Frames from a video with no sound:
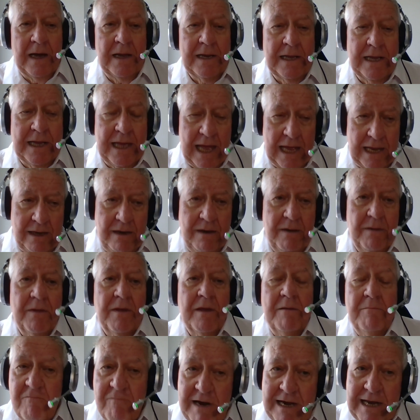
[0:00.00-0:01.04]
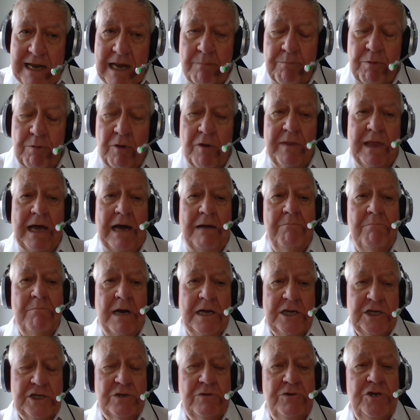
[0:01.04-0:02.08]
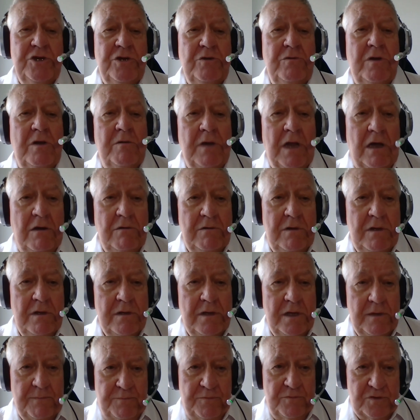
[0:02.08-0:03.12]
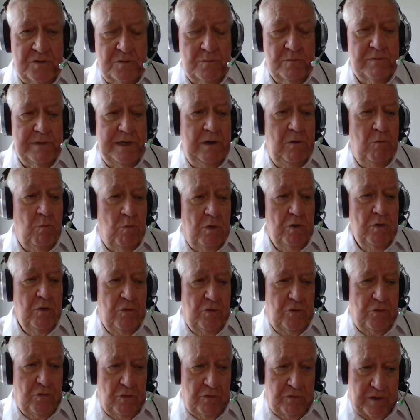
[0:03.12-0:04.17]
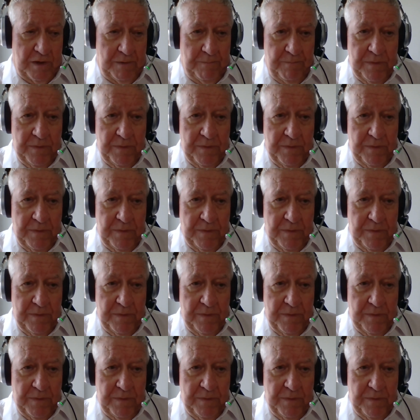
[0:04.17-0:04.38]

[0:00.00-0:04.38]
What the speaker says: And again, read up on that. Make sure you know the difference between one and the other.